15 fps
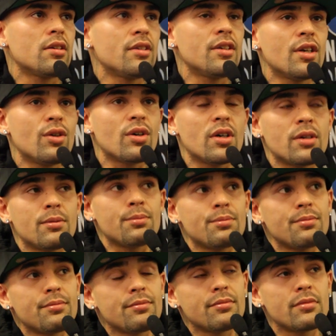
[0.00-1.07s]
You know,
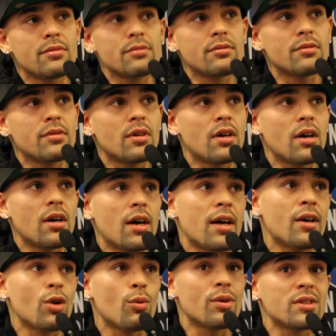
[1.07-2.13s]
I
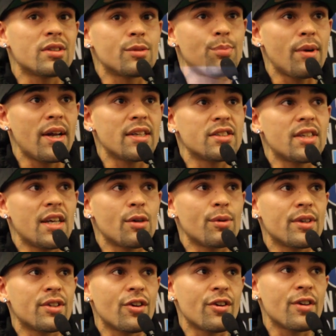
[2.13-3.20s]
don't know what's his plan
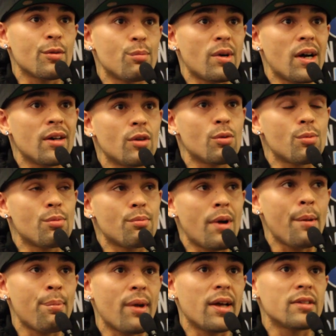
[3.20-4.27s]
January 30th, but I know
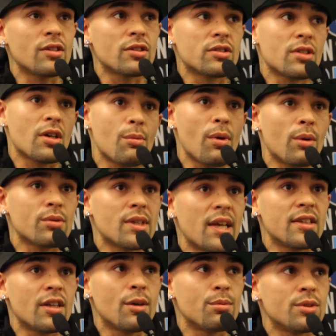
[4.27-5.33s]
my plans are to come out with
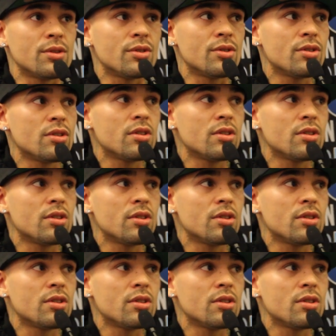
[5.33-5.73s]
that W.